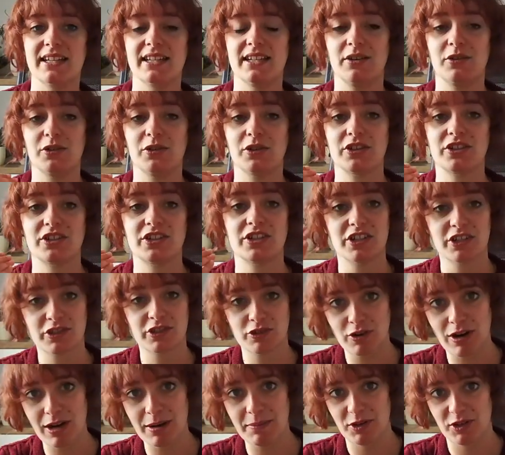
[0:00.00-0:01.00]
in order to
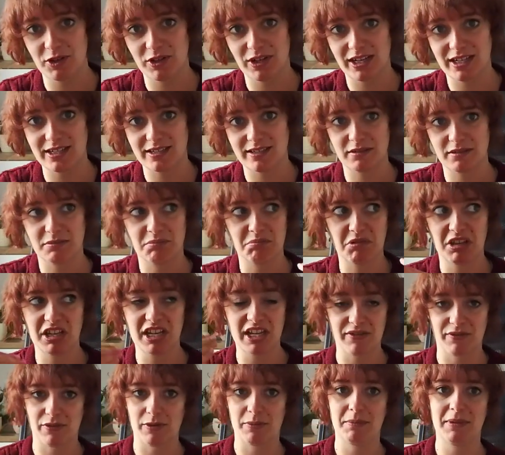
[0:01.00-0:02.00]
describe your data and
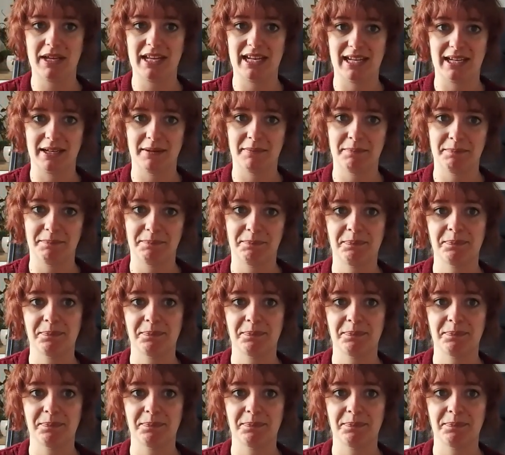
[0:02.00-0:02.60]
give it meaning.